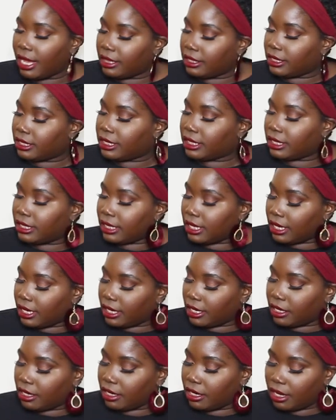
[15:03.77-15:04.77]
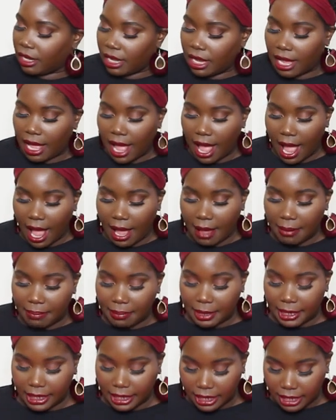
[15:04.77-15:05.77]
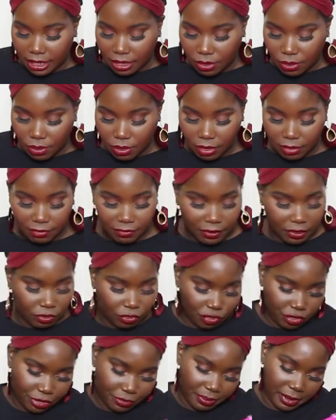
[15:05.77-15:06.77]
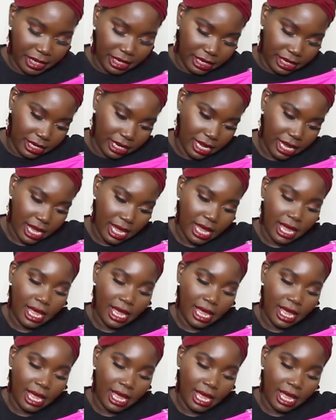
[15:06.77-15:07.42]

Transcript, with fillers: and this is in a hot pink or fuchsia pink.